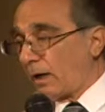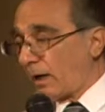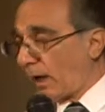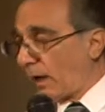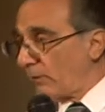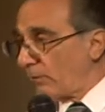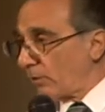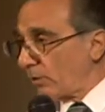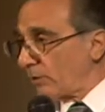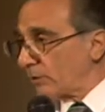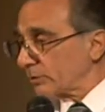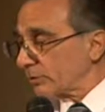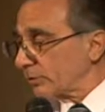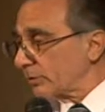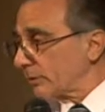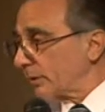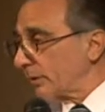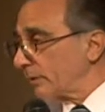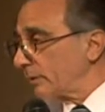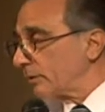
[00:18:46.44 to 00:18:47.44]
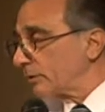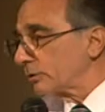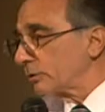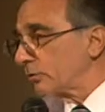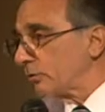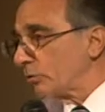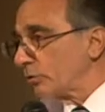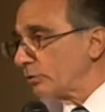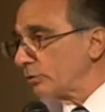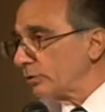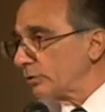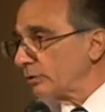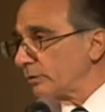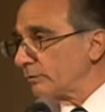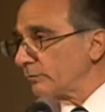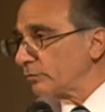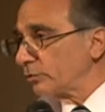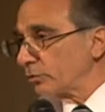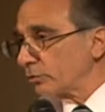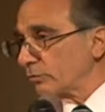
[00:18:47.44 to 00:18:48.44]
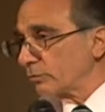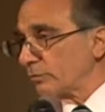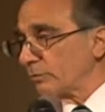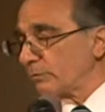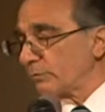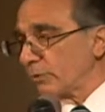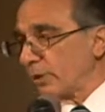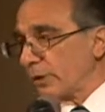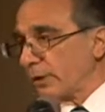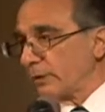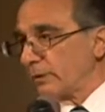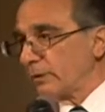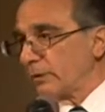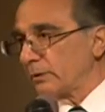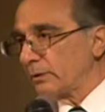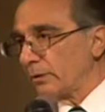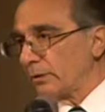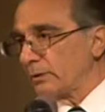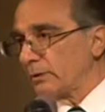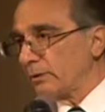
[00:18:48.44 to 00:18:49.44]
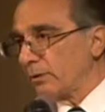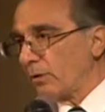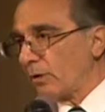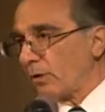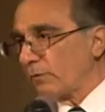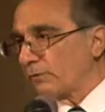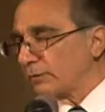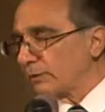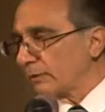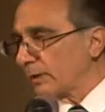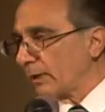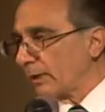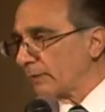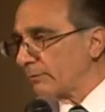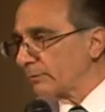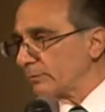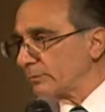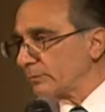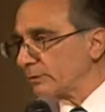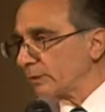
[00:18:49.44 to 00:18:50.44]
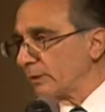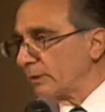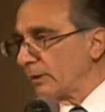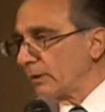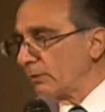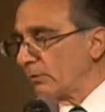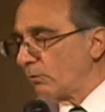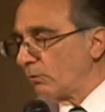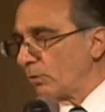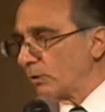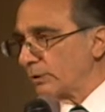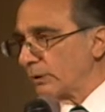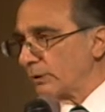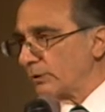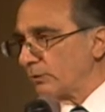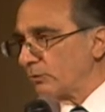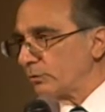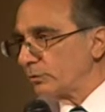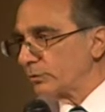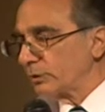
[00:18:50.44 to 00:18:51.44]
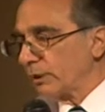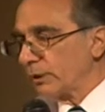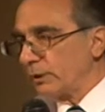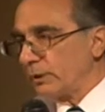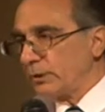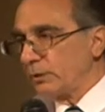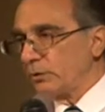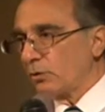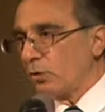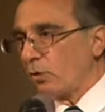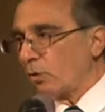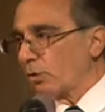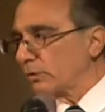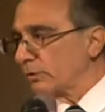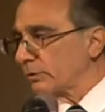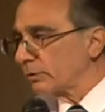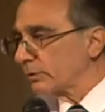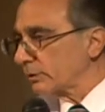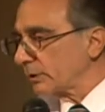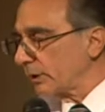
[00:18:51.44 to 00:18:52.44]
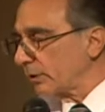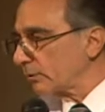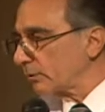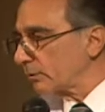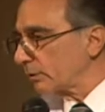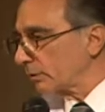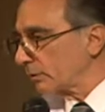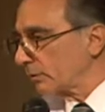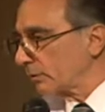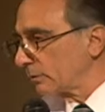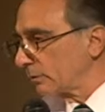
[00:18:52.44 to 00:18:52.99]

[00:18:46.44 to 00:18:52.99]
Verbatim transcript: I would also say this that when you give children bread, oftentimes what they do is they eat all of the center